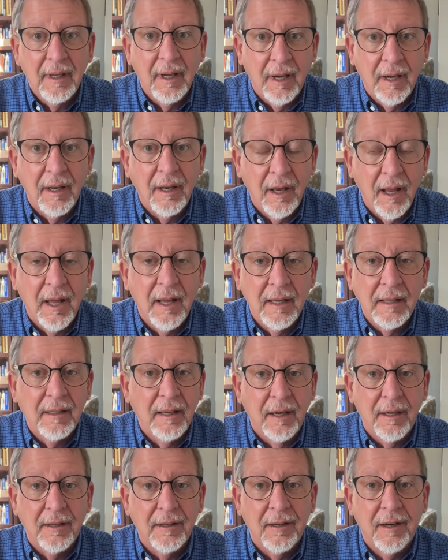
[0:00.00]

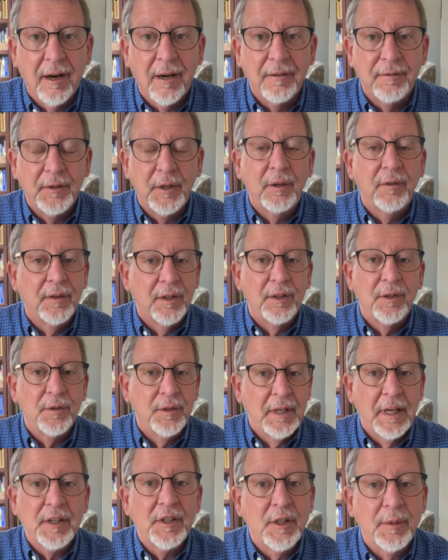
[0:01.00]
our, our view of the New
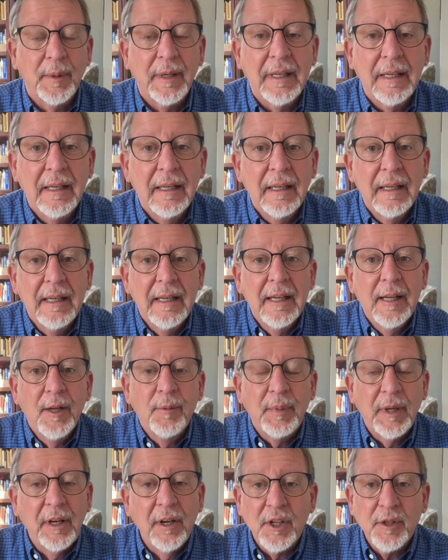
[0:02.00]
Testament.
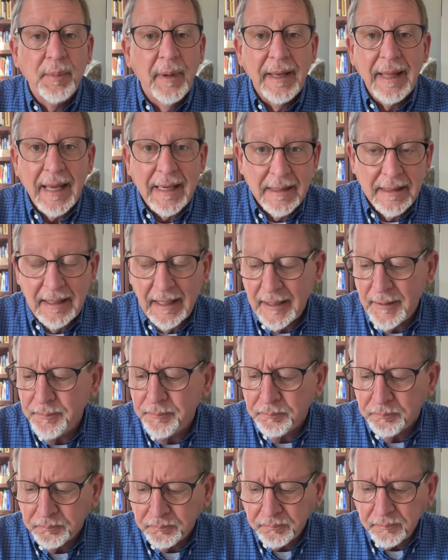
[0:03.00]
Because by that time,
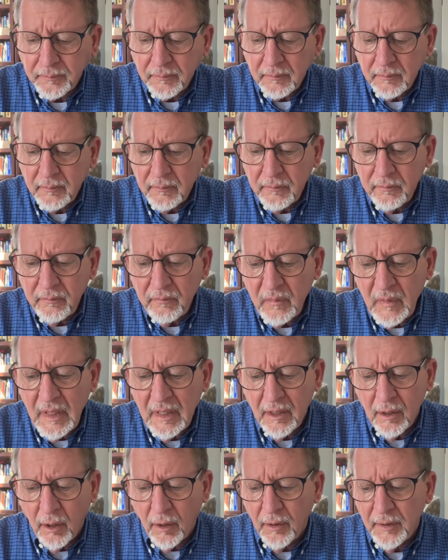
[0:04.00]

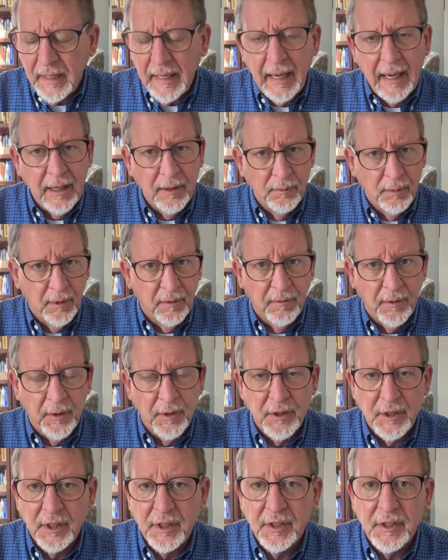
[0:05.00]
all they had were
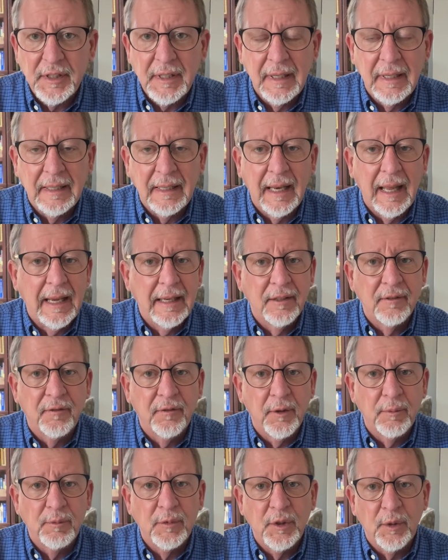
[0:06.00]
versions in Latin
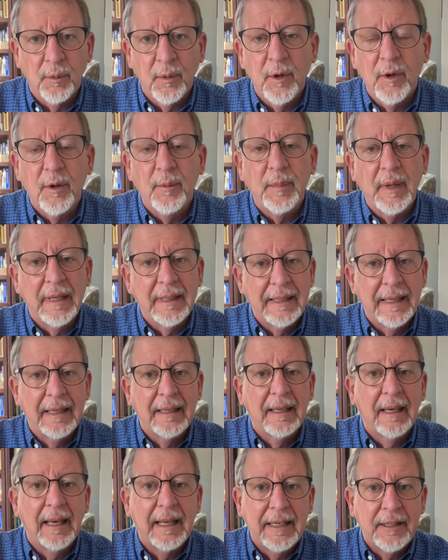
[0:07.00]
from Jerome, and
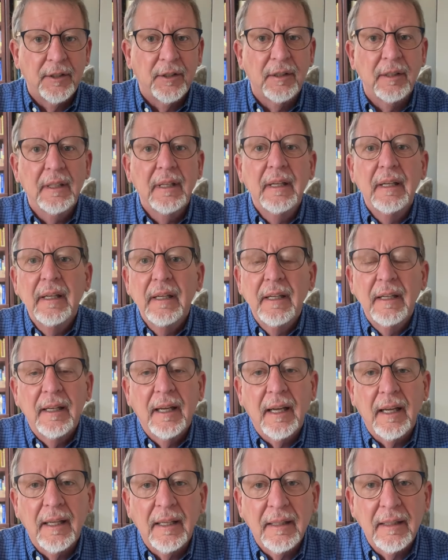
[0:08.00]
then later
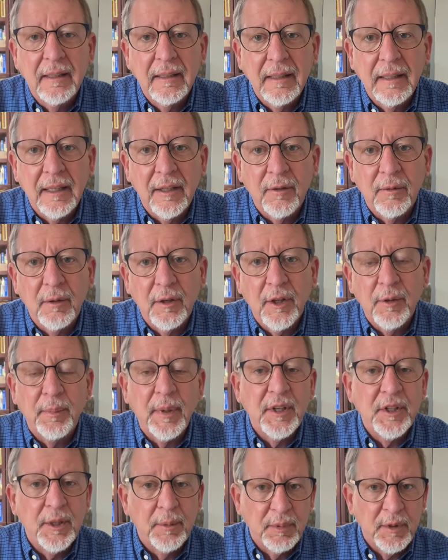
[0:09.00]
uh, there were the
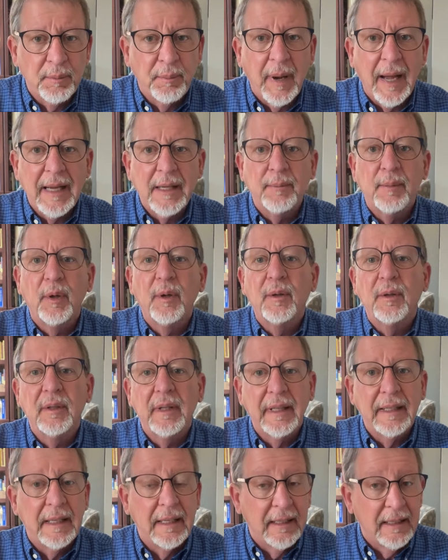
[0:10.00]
Bishop's
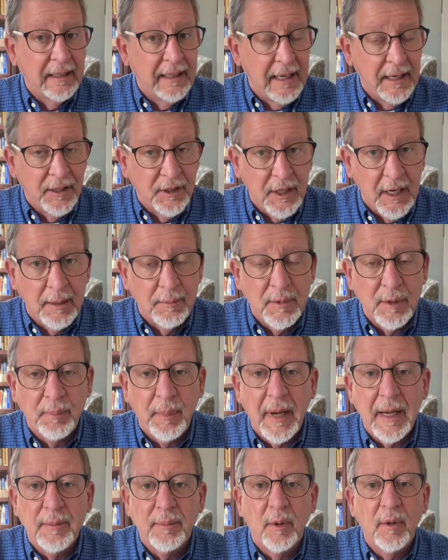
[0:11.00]
Bible and then the King James
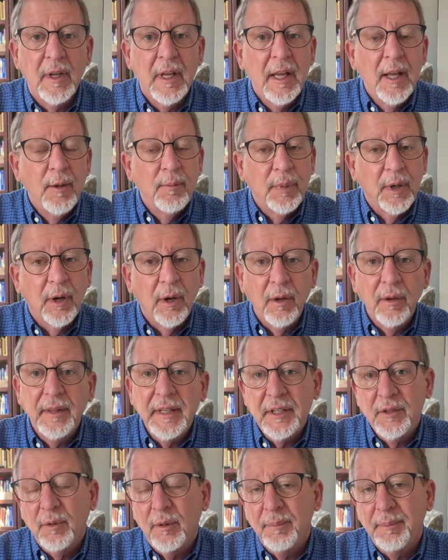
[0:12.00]
Bible. But all
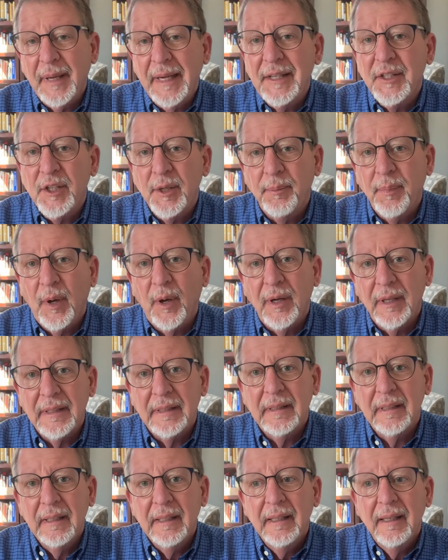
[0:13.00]
these were based
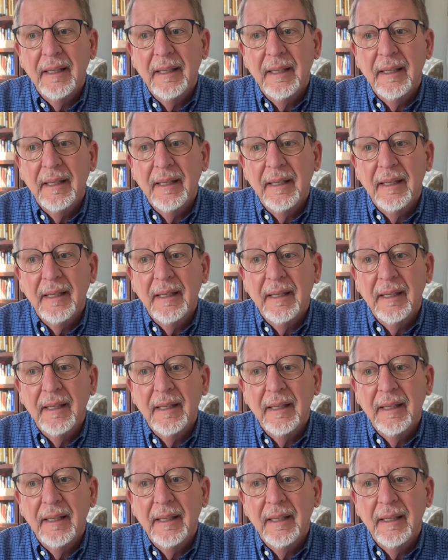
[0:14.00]
upon